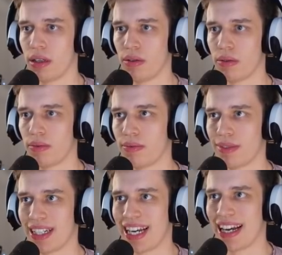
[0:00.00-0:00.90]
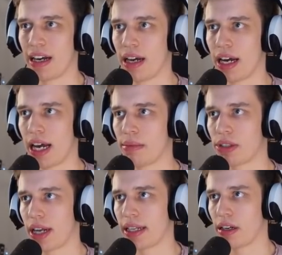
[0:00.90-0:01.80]
Oh, I'm
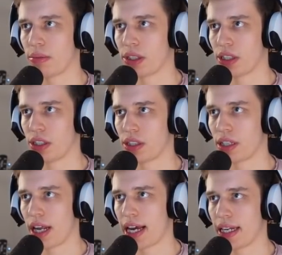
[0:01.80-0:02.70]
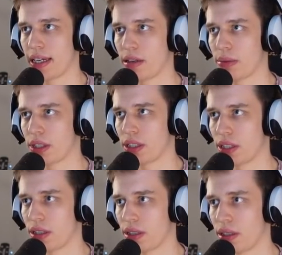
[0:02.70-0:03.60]
slightly out of position. Slightly out of
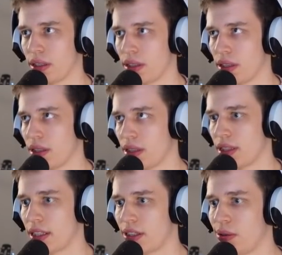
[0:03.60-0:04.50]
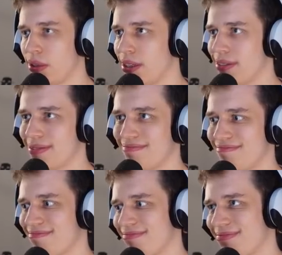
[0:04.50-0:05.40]
position. That's 2, no?
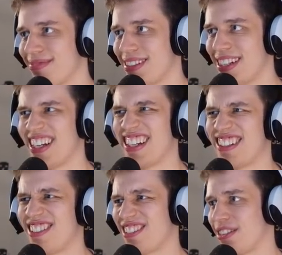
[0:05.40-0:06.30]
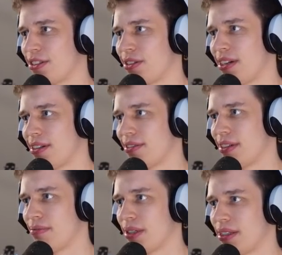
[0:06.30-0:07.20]
Good control out of
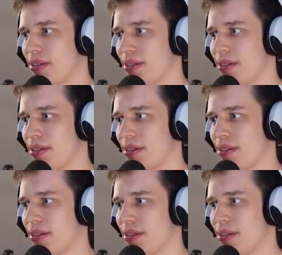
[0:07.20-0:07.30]
him, but